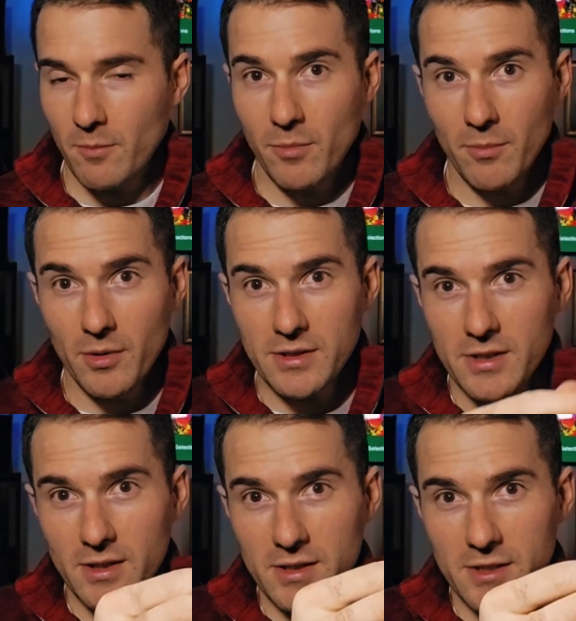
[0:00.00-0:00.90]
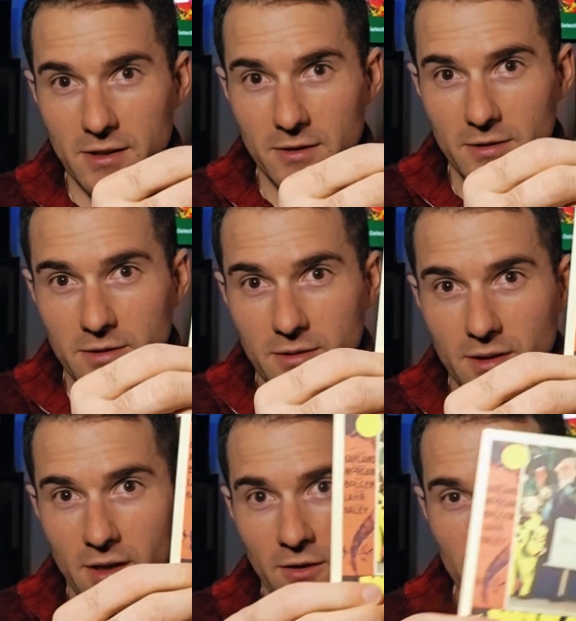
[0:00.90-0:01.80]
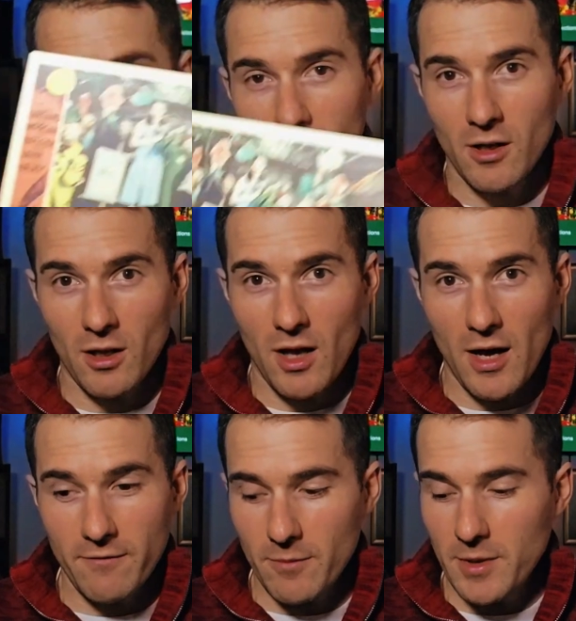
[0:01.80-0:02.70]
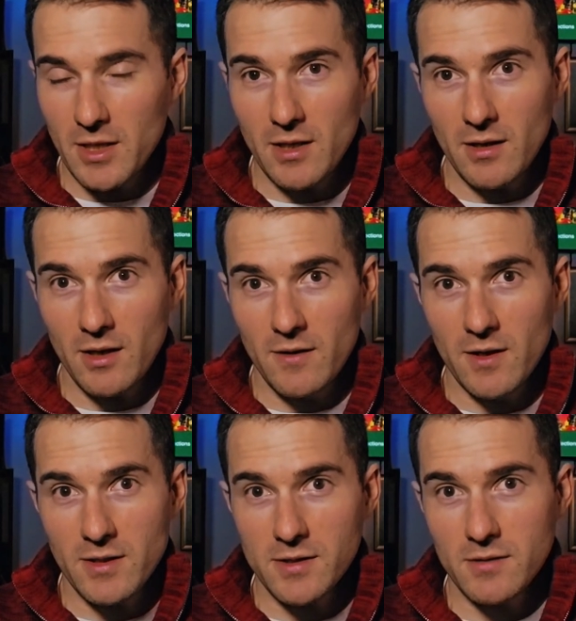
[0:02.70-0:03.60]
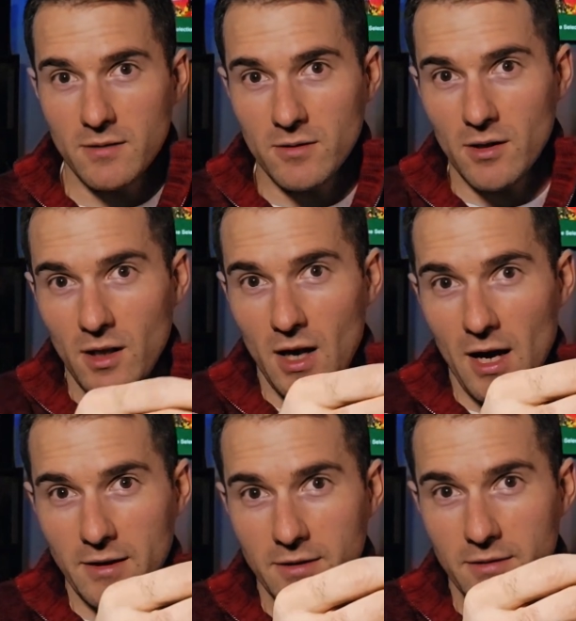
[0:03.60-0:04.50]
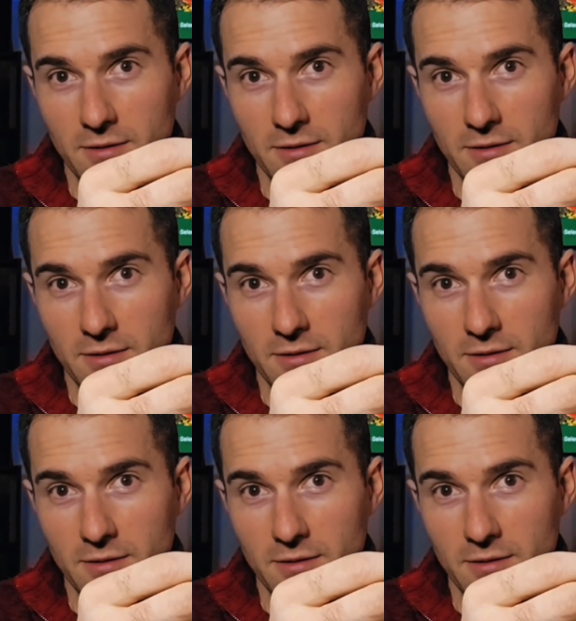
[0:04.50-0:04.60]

publicity stills, and there's a lot of them in this. There's a lot.